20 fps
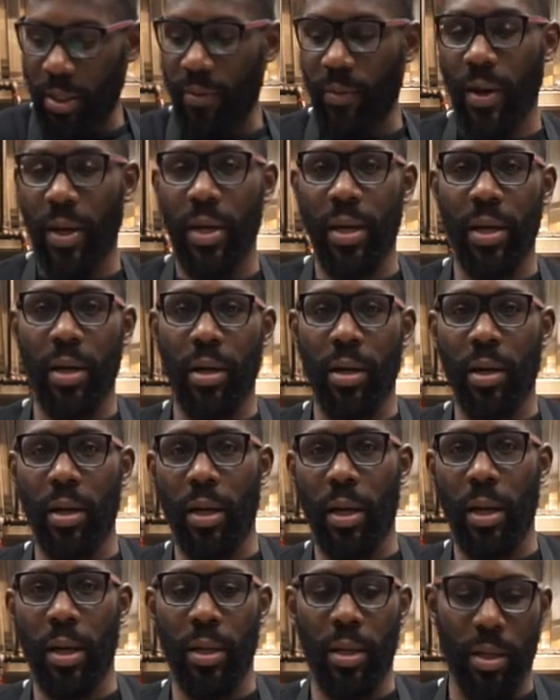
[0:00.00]
right here,
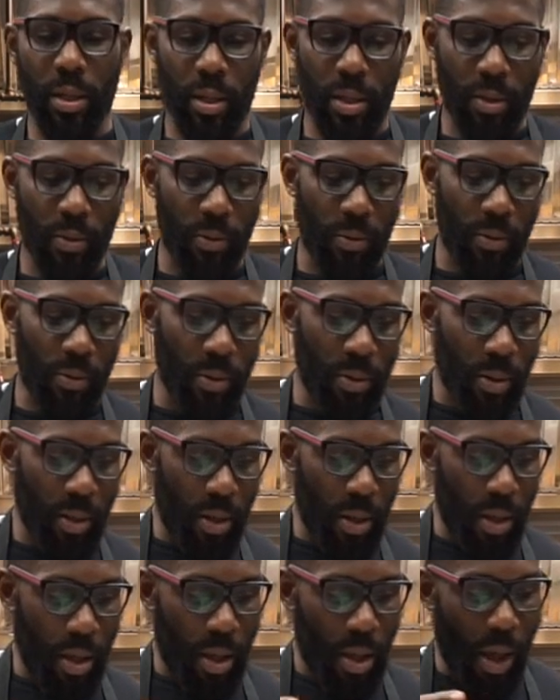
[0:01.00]
and
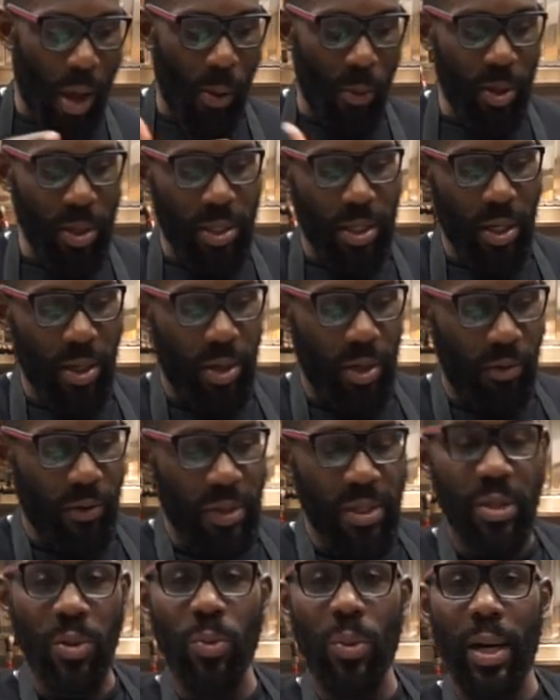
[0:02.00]
I want to tell you the
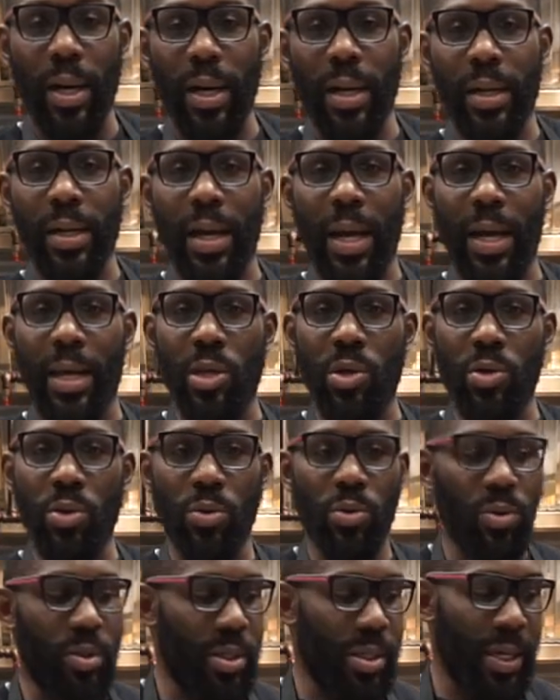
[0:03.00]
reason why I
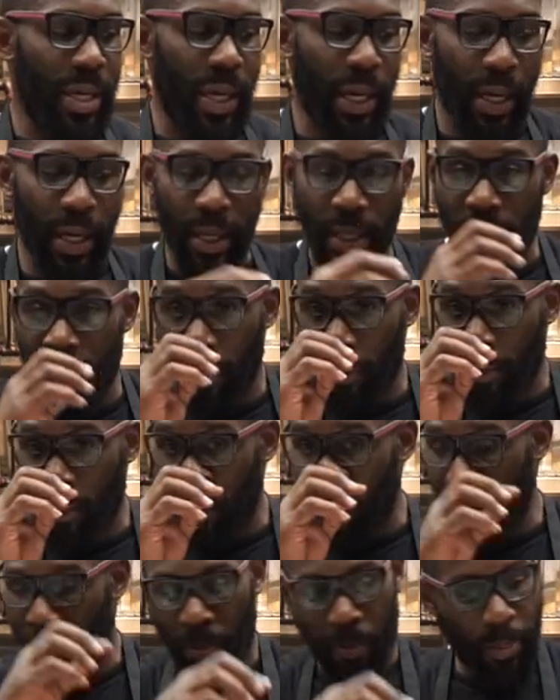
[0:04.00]
use canned
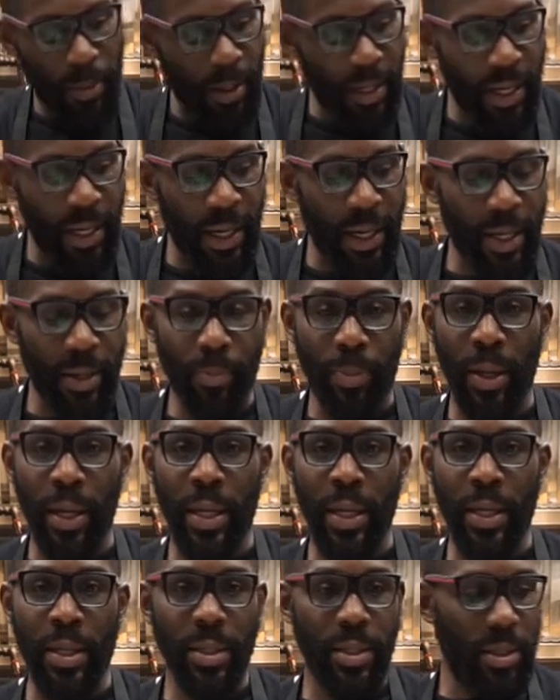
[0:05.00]

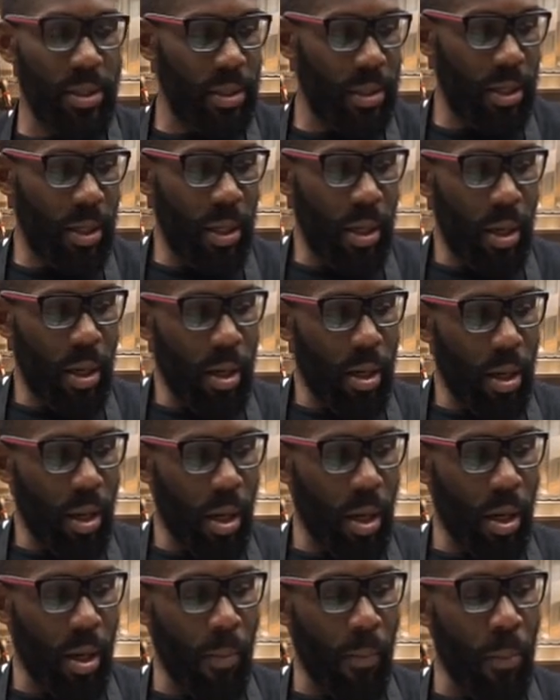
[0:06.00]
beans,
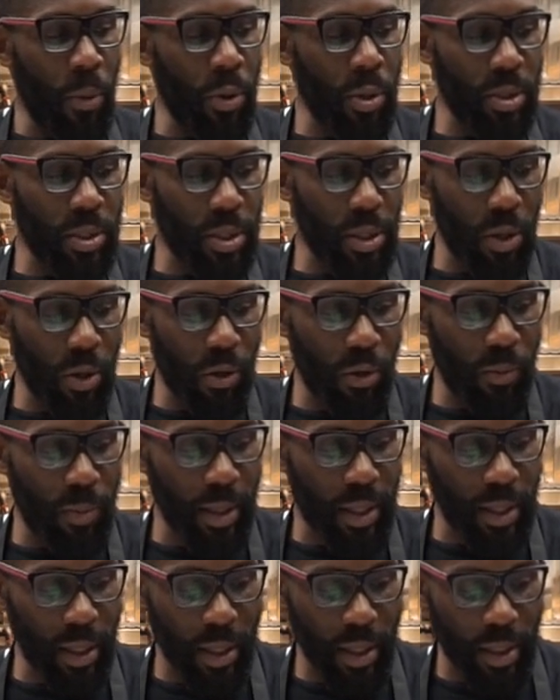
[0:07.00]
more so
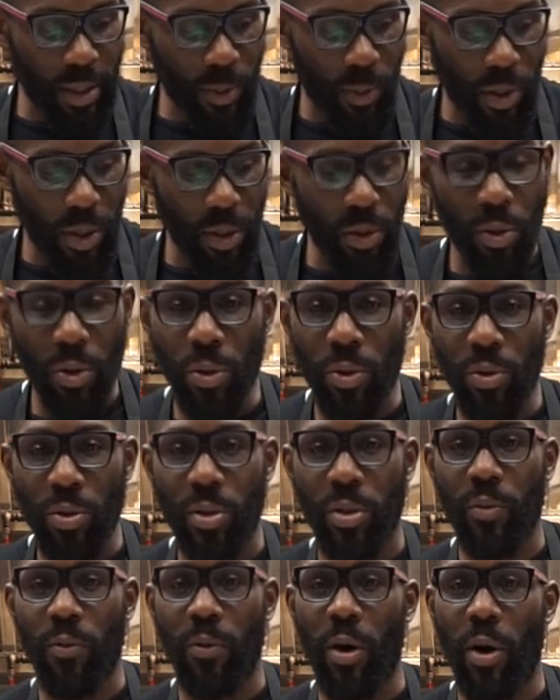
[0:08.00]
because when you use
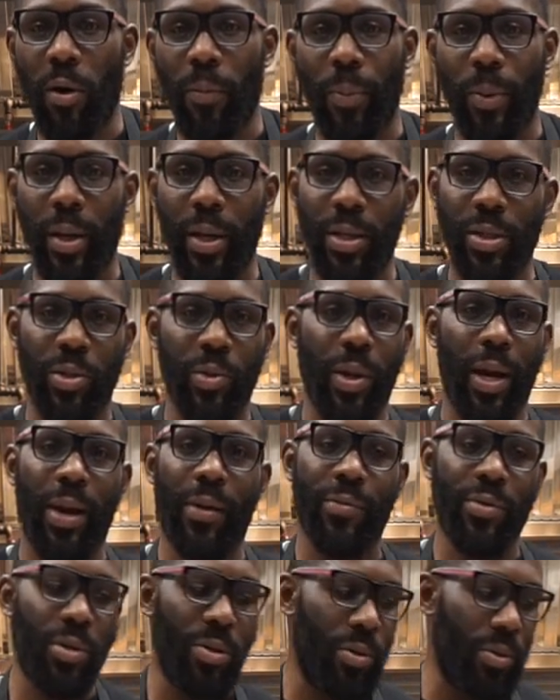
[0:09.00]
the raw beans, you have
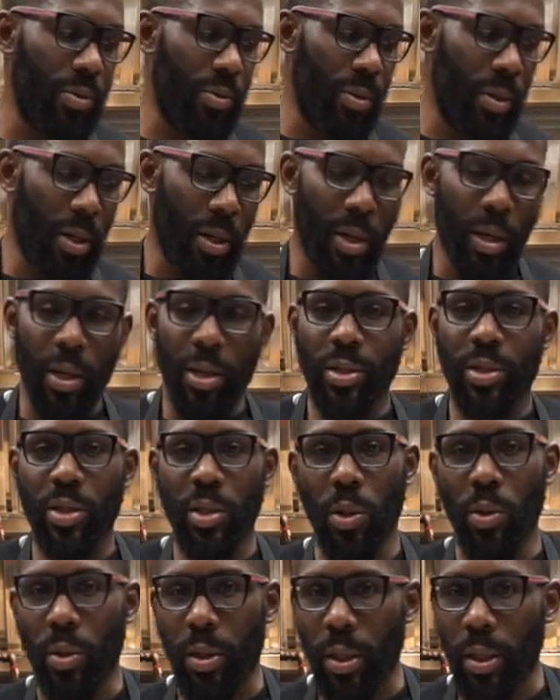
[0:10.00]
to
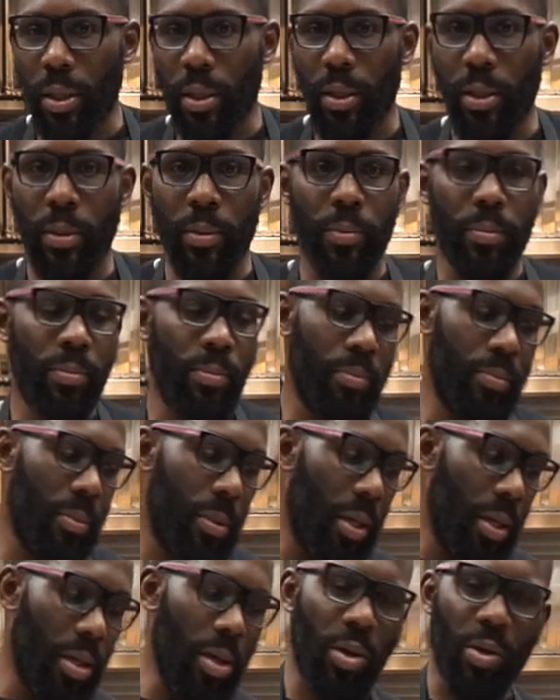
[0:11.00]
soak them.
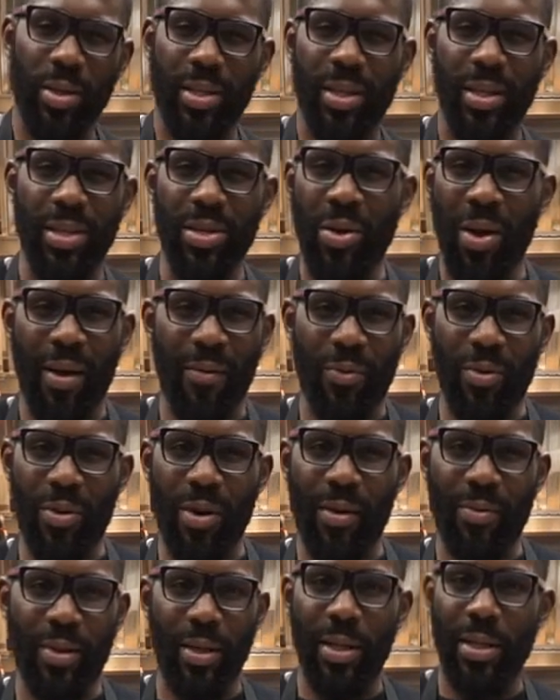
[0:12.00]
You know, you
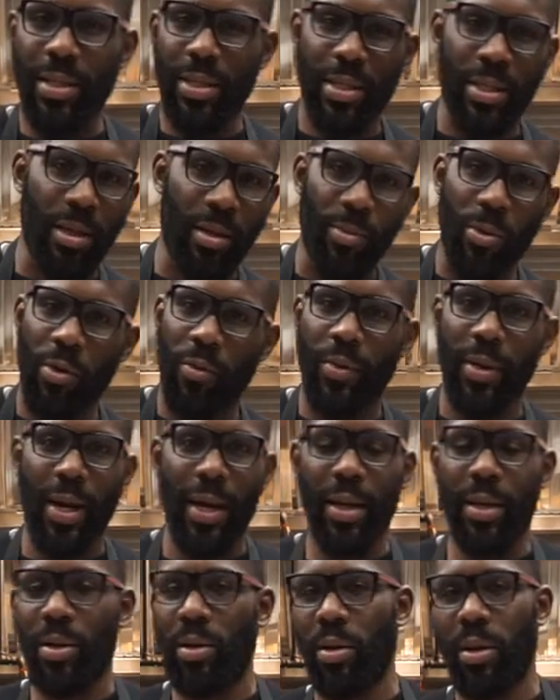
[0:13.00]
have to sit them overnight
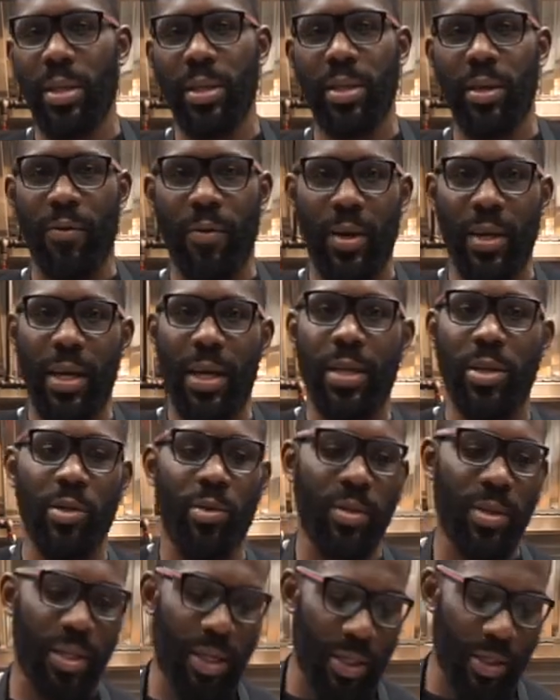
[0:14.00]
and all that stuff like that. So
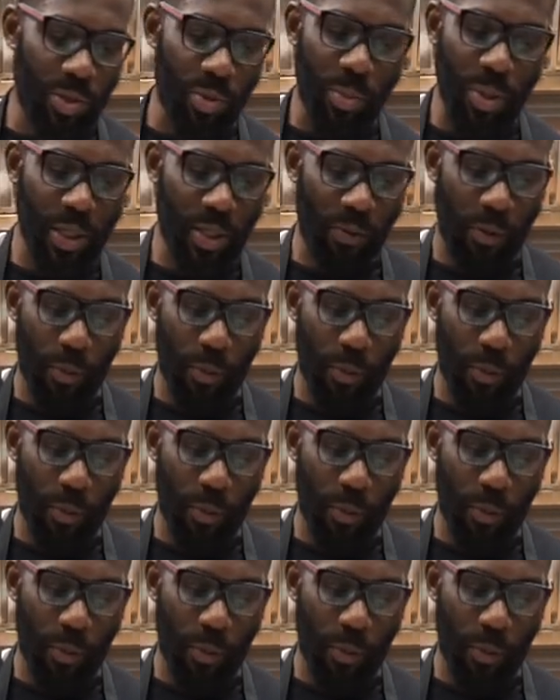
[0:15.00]
it takes too much of a